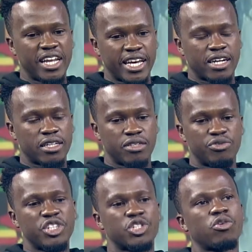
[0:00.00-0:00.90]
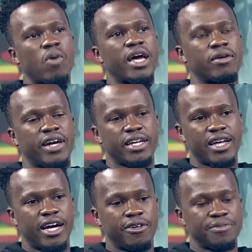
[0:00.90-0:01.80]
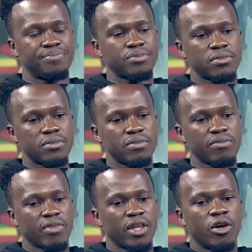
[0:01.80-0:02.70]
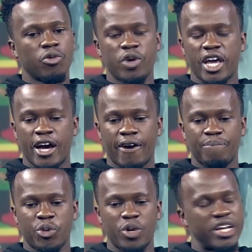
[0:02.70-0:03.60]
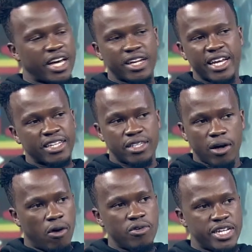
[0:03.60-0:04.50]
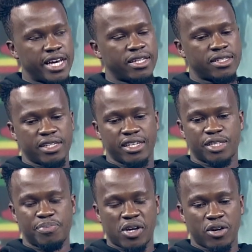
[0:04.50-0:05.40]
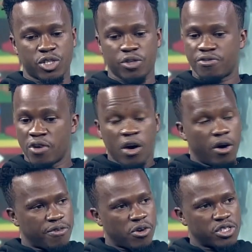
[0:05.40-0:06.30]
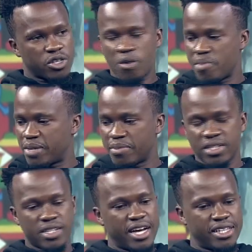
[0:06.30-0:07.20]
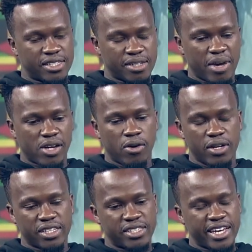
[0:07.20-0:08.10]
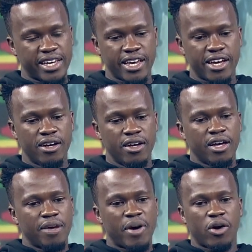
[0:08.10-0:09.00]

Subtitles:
like the reason why right now we are not like the old days is because of course, commitment, as my colleagues say here, but